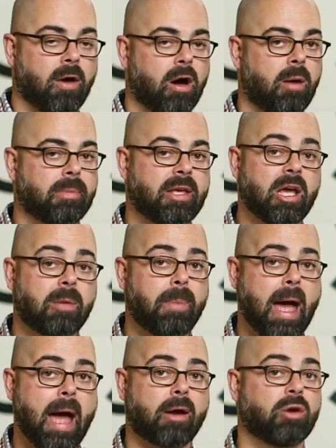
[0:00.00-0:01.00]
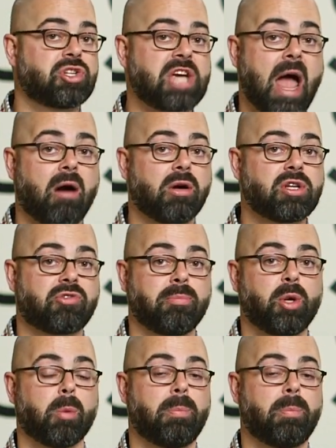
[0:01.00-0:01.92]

kickback or challenge from your